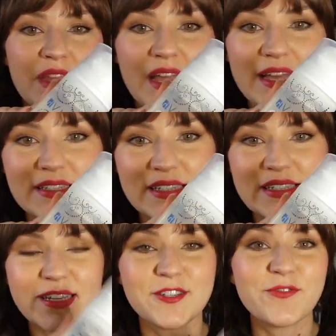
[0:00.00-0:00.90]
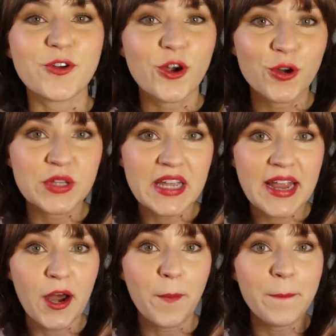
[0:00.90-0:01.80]
as it says, for curly
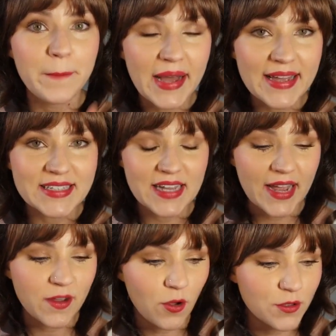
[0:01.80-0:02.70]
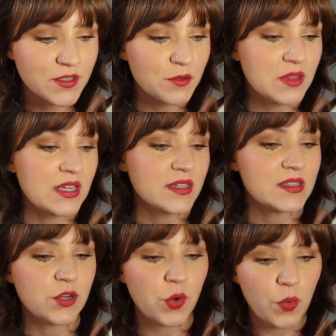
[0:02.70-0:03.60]
hair, but I also think it's
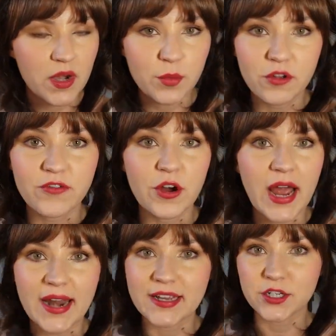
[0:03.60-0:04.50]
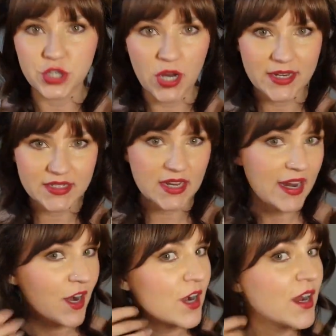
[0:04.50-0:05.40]
incredible for adding shine to
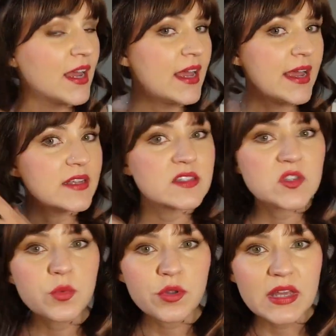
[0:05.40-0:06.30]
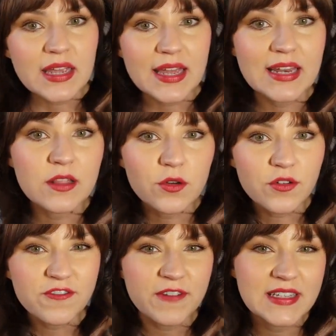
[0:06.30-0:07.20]
hair and smoothing any little
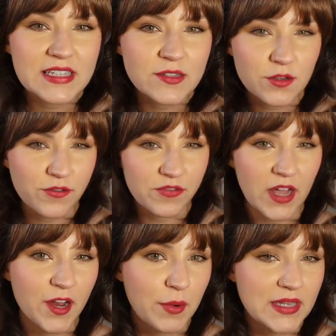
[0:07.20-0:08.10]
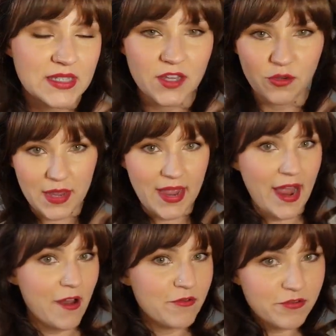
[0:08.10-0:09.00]
fuzzies or flyaways that you may
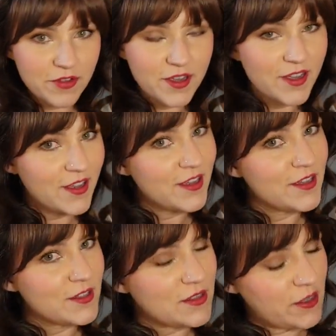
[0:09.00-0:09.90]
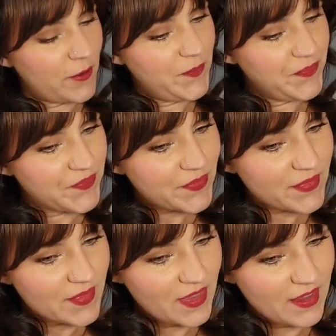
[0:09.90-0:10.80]
have. So
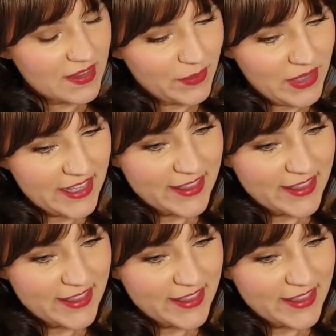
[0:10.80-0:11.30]
let me get